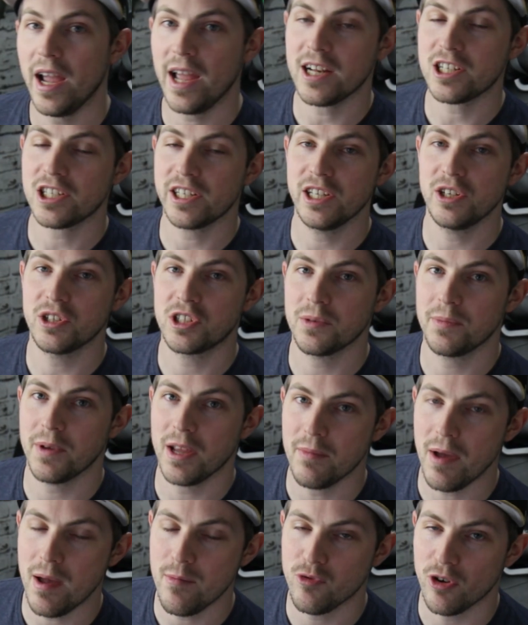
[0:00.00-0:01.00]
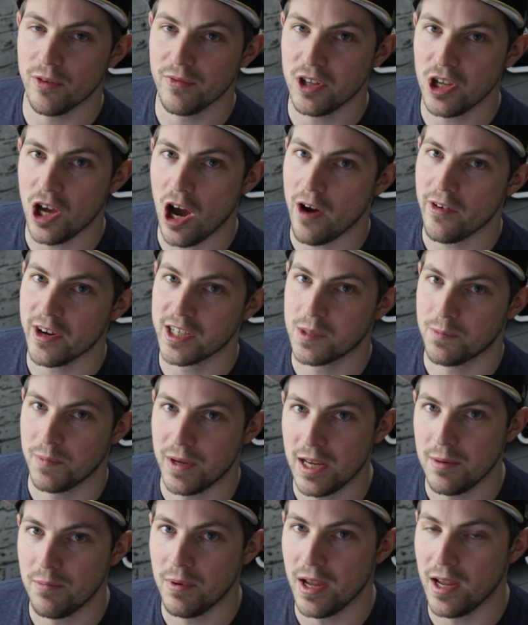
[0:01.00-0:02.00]
I actually used to be a member of the
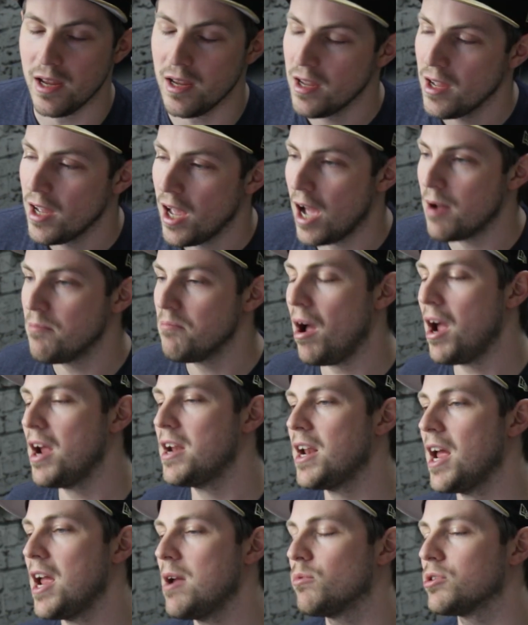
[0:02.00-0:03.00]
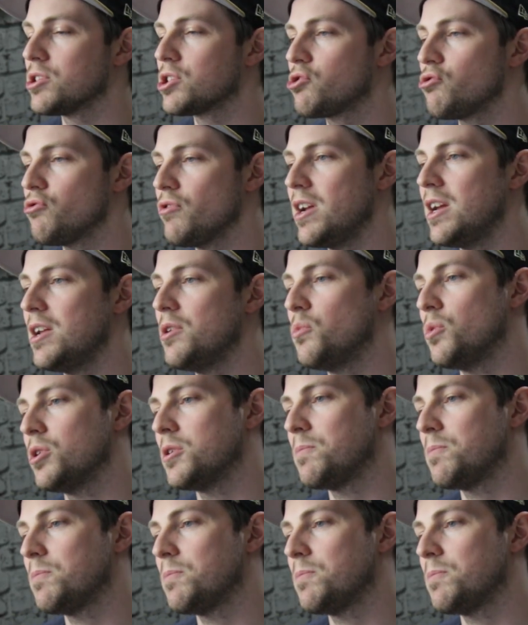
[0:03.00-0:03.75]
RSPB and my name was Green